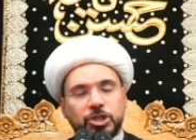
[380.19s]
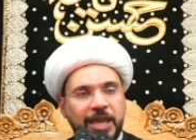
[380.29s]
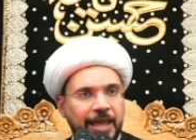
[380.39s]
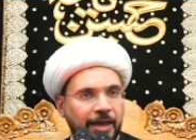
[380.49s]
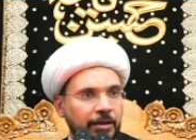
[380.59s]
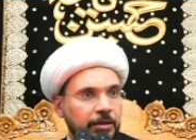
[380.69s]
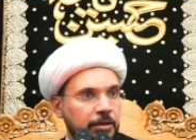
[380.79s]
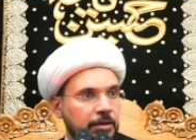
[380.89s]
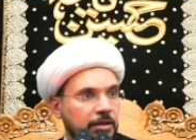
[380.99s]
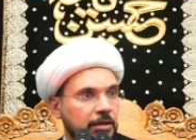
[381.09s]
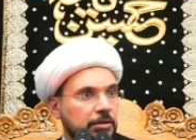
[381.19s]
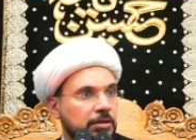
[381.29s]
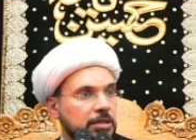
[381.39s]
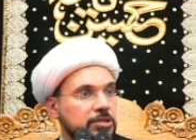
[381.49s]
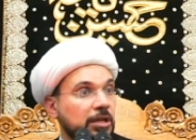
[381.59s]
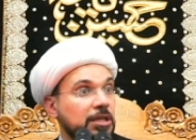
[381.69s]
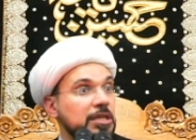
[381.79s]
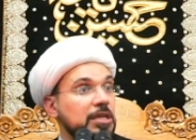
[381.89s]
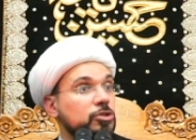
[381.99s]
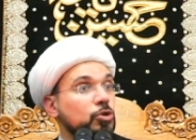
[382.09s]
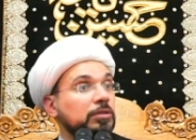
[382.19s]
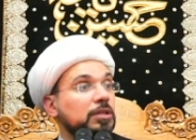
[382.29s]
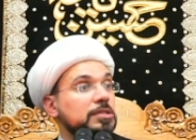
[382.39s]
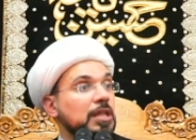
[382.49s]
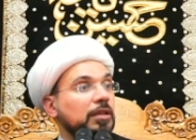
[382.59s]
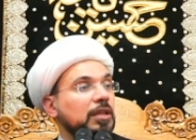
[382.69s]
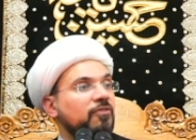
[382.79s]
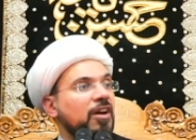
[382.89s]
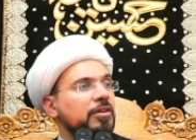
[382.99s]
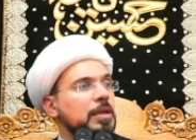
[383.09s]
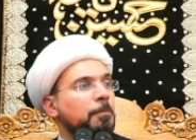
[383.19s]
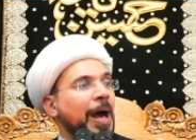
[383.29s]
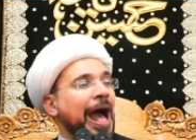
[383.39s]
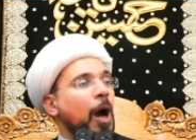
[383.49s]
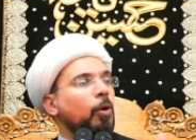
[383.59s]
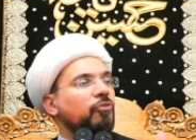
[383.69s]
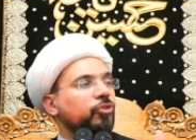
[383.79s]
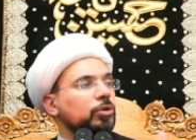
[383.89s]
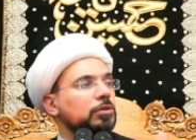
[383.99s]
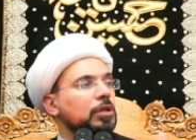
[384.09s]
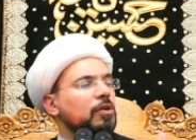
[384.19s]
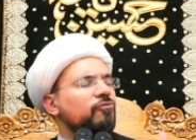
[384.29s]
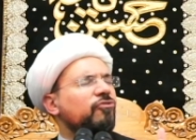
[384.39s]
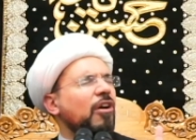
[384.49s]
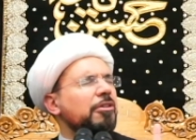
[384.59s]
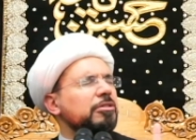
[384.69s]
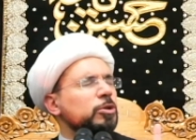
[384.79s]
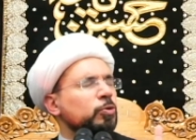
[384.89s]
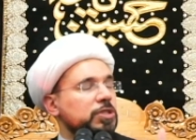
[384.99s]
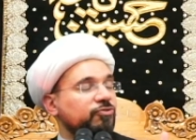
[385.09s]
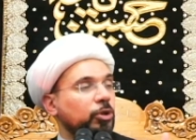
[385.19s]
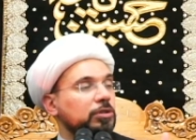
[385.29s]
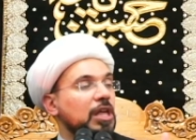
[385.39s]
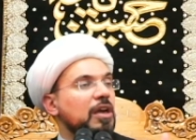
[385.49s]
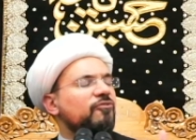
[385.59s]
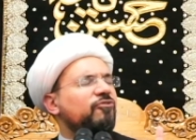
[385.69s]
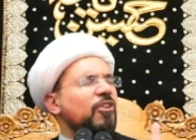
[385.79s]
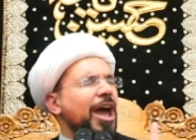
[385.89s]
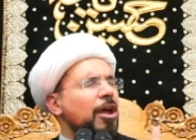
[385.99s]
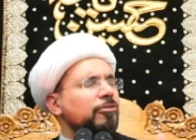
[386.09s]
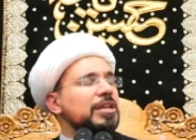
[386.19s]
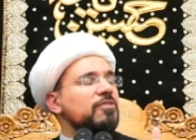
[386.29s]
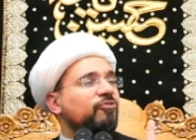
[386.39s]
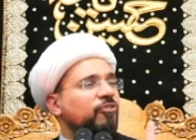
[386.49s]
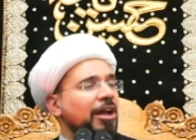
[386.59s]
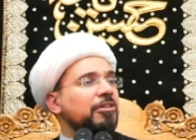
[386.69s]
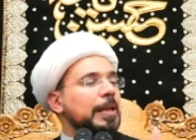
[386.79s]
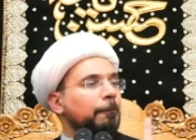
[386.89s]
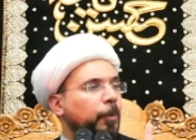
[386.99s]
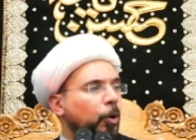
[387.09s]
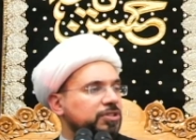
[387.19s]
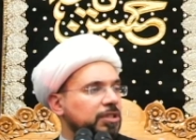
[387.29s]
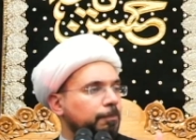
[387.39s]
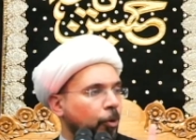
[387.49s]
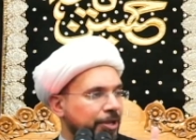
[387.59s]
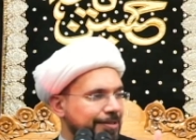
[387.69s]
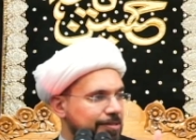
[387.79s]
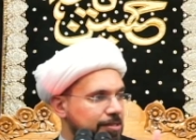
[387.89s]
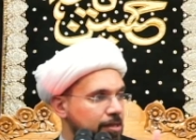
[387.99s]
Here, there is a need to understand a very powerful, very useful, very, very important point